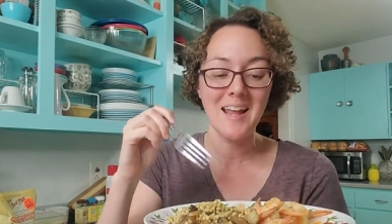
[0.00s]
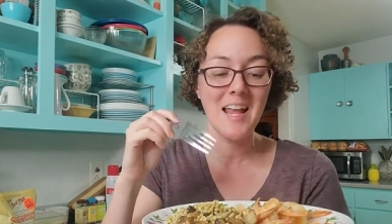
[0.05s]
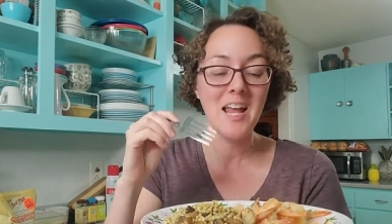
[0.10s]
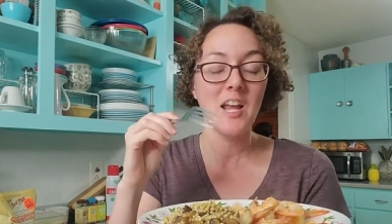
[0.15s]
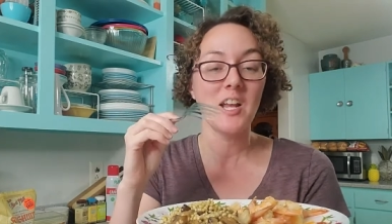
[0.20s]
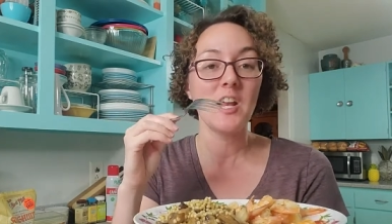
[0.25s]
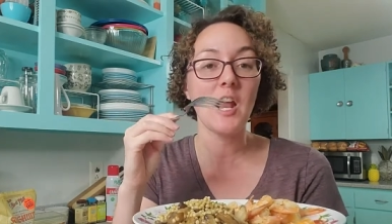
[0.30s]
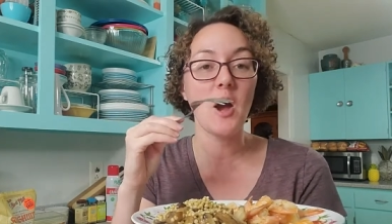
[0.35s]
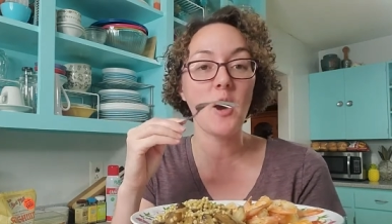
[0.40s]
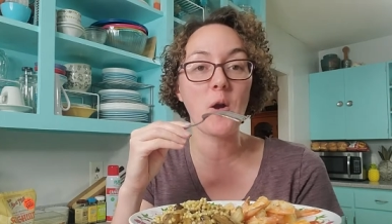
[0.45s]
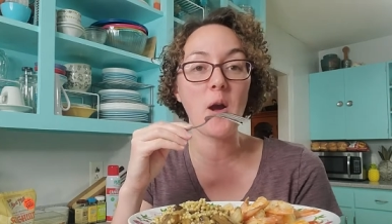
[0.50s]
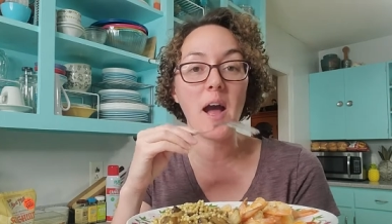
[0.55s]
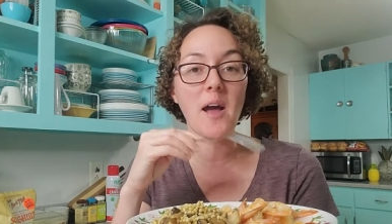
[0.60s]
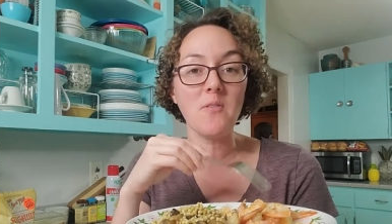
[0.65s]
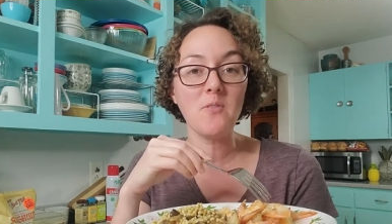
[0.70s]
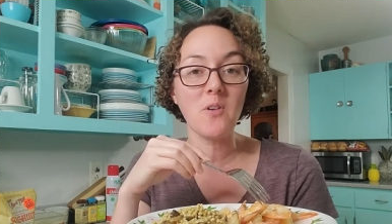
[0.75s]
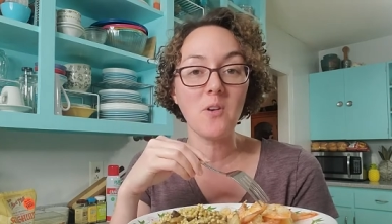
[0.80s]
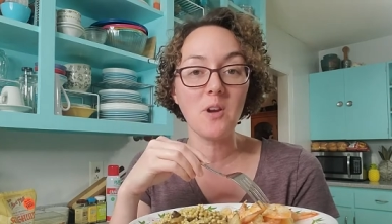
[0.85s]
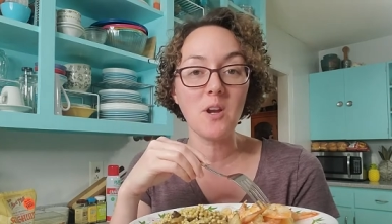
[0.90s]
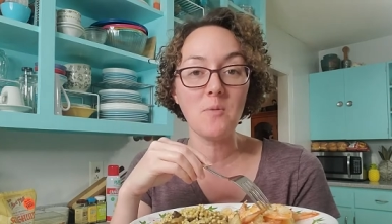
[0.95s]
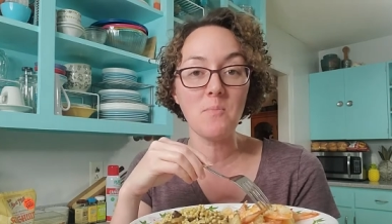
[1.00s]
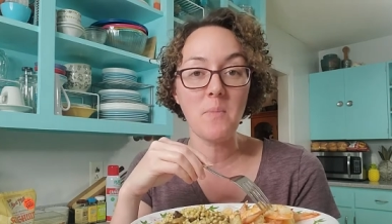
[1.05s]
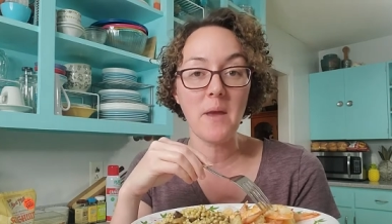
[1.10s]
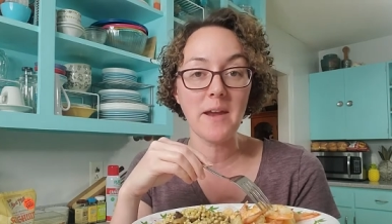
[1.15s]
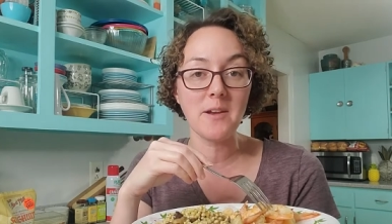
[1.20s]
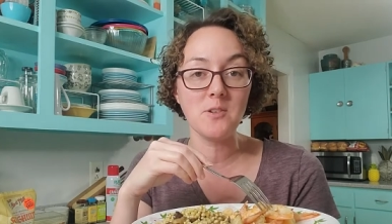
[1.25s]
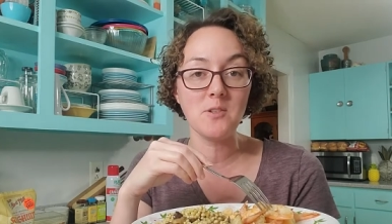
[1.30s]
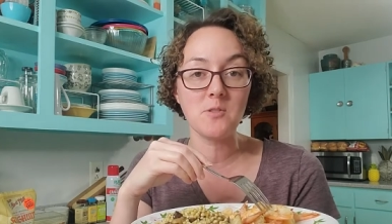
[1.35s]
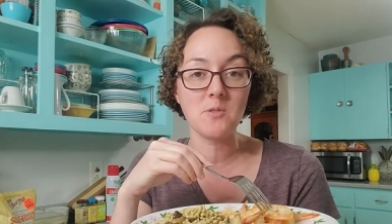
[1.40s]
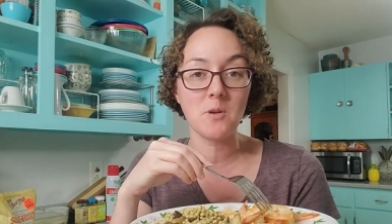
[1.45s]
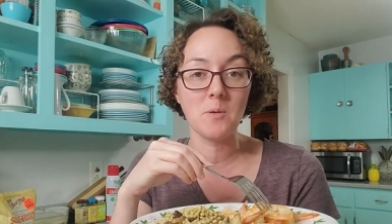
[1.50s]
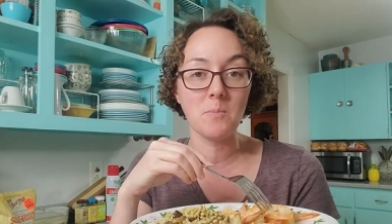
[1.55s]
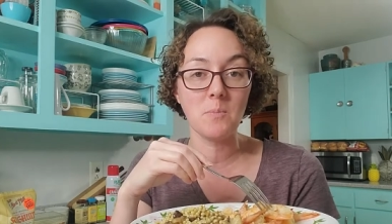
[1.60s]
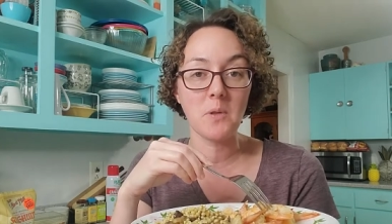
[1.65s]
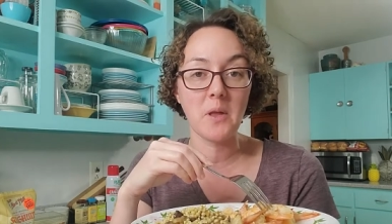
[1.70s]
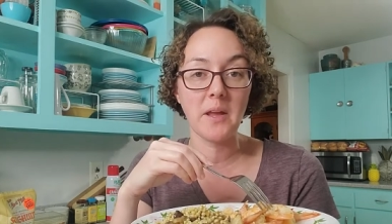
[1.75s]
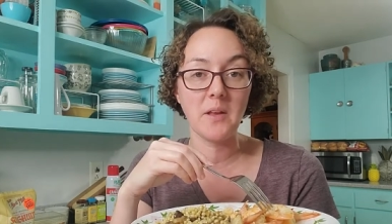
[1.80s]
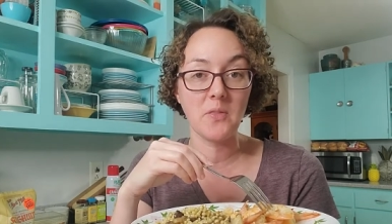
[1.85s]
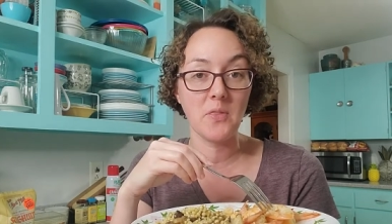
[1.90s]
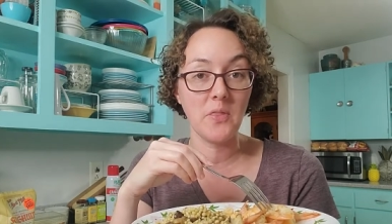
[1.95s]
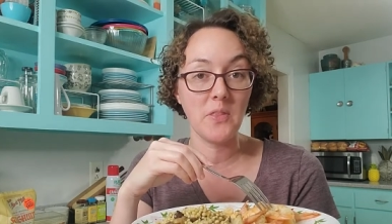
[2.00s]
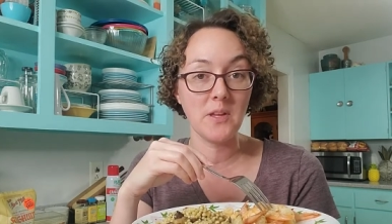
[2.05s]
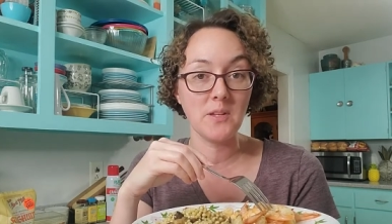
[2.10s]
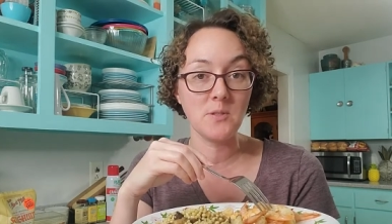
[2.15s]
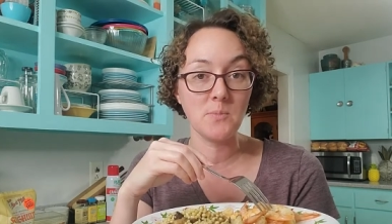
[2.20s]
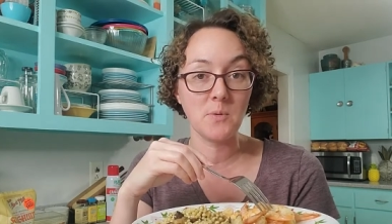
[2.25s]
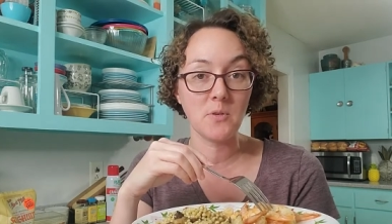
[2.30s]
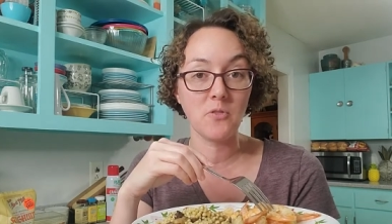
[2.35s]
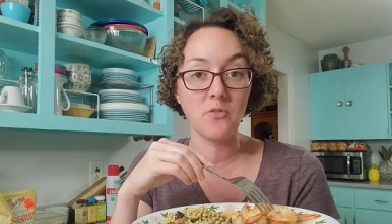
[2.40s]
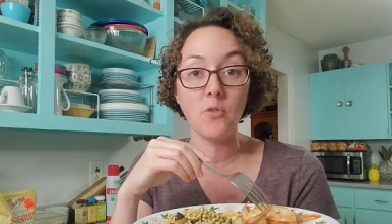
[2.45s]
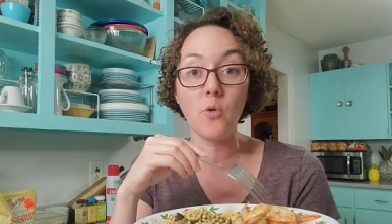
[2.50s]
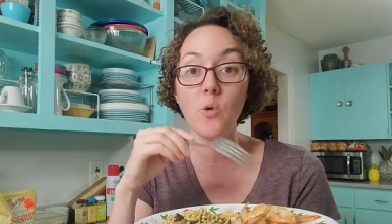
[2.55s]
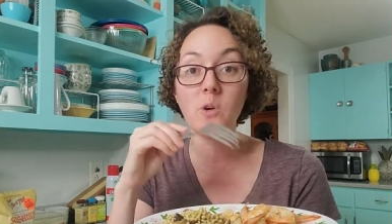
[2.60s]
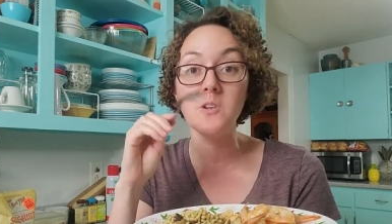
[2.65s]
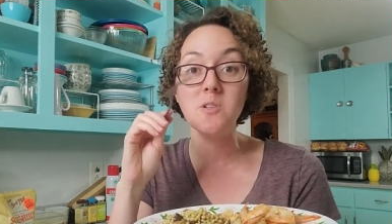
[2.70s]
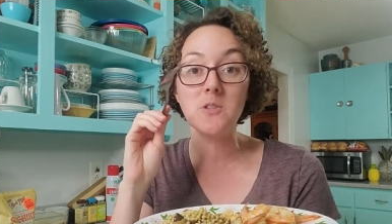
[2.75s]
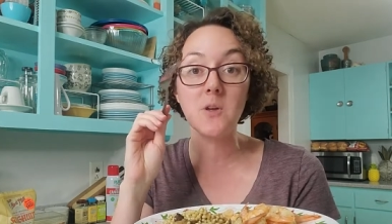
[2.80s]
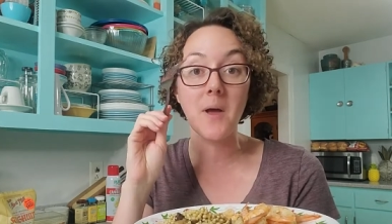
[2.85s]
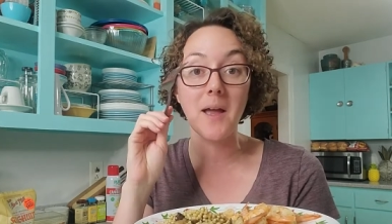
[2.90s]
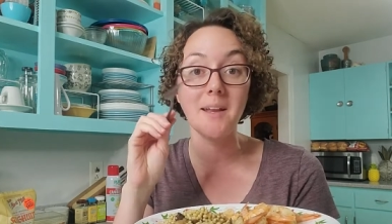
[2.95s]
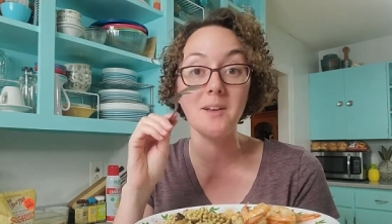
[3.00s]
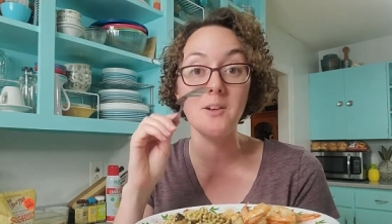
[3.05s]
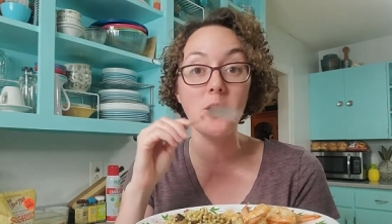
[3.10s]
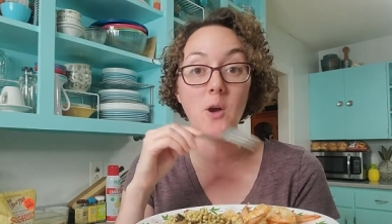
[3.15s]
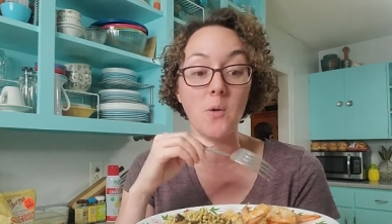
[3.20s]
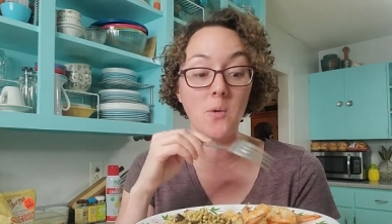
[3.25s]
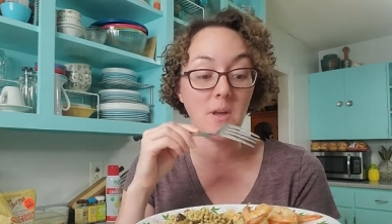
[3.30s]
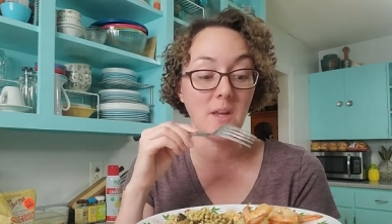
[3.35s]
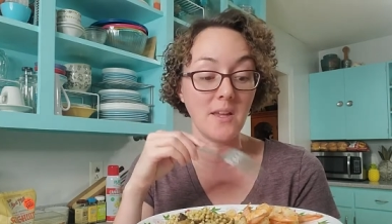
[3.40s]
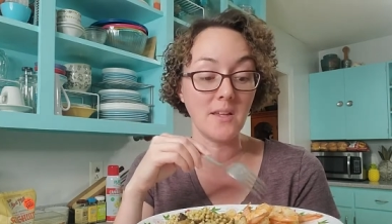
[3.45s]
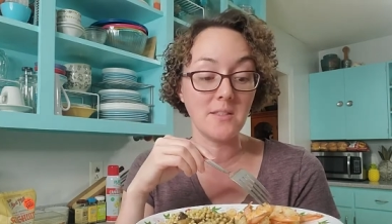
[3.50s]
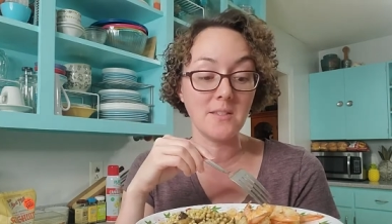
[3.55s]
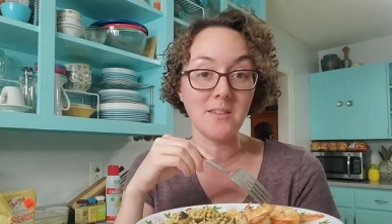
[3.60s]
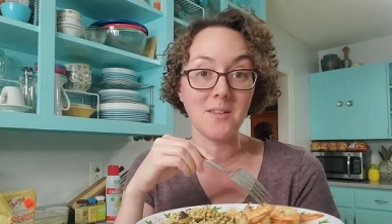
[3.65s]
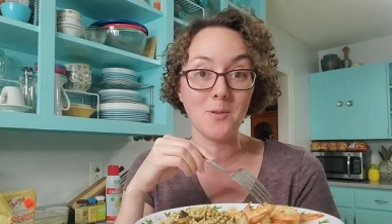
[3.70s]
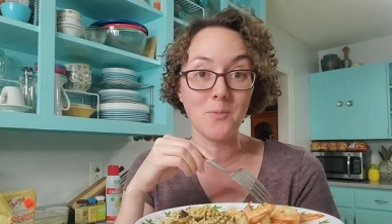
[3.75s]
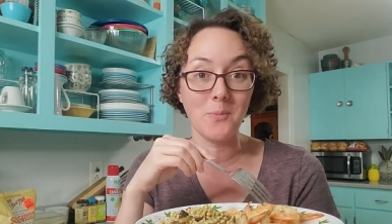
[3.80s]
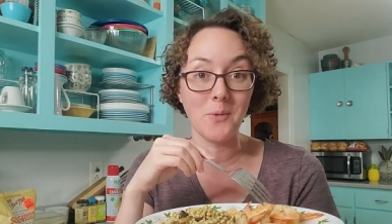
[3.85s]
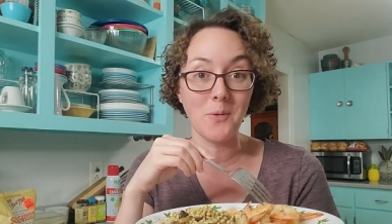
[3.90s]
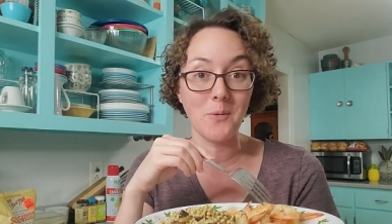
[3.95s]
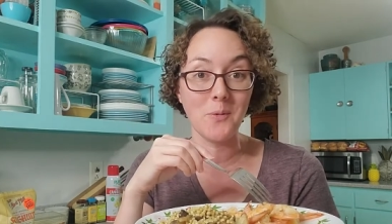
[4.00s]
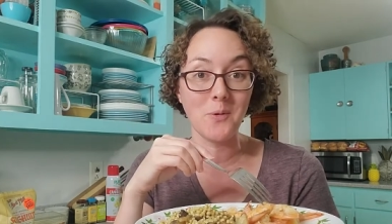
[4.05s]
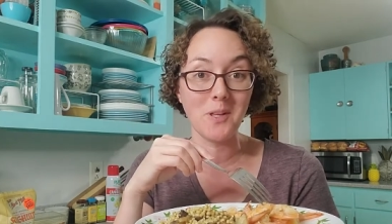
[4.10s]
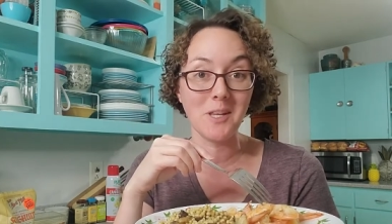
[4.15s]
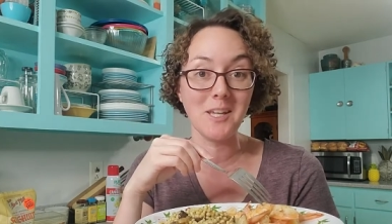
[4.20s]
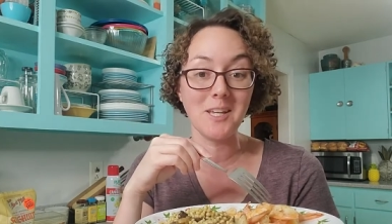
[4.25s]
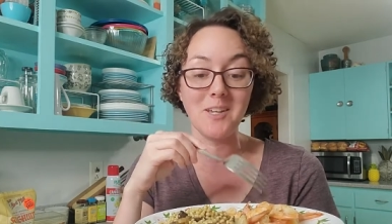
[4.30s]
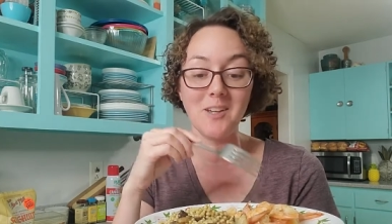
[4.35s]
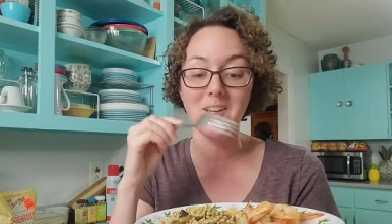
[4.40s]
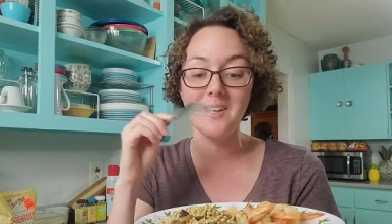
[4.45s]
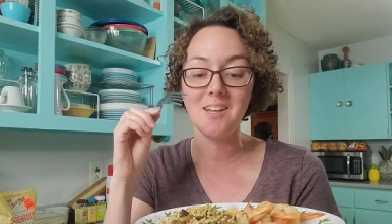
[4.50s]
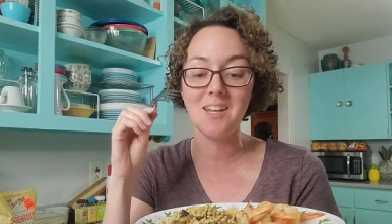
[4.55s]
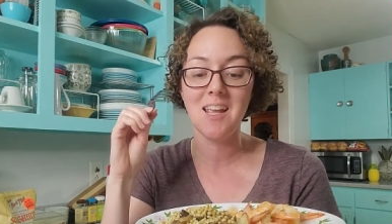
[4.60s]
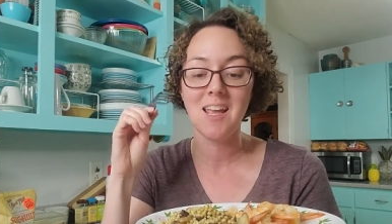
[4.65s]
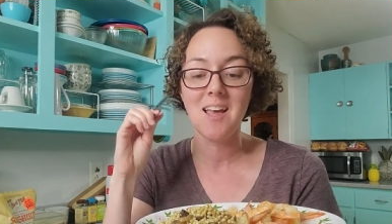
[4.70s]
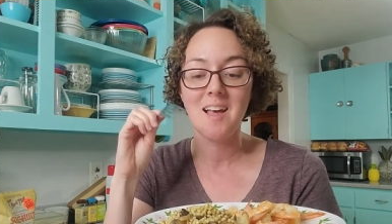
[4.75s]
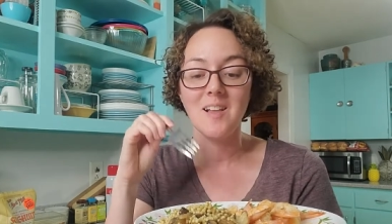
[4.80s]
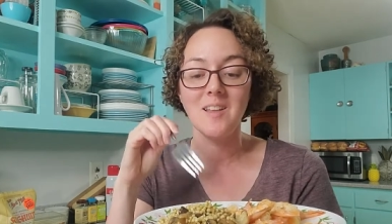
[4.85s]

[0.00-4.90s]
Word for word: Now, I've already made shrimp like this before, so I know it's gonna be really good.